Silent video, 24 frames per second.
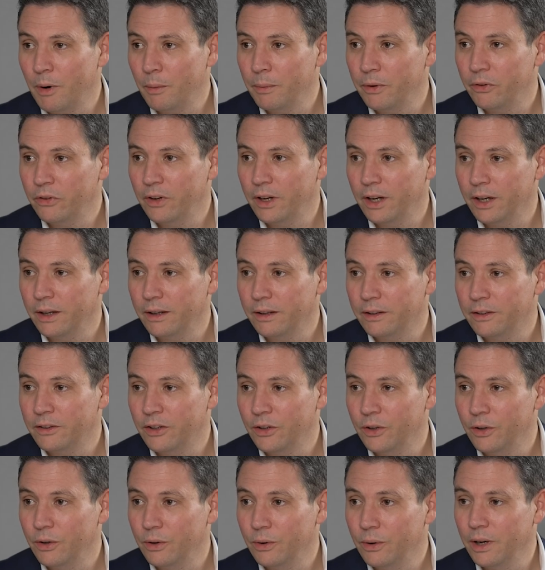promising
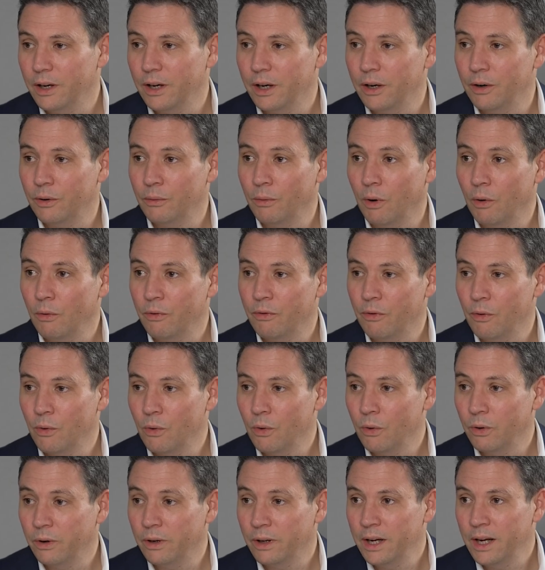to roll
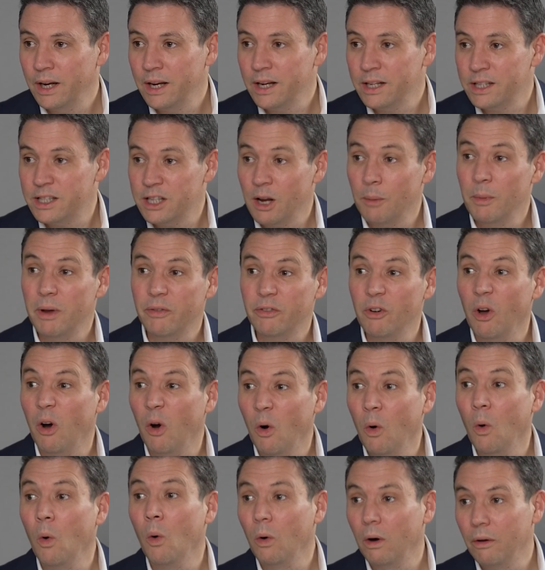forward some, if
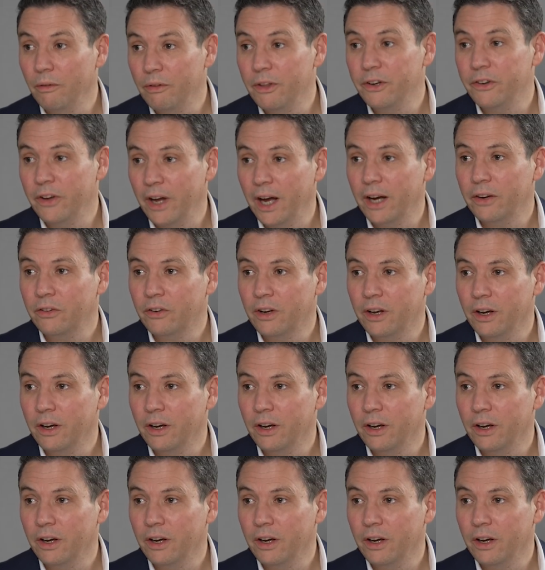not all, of the tax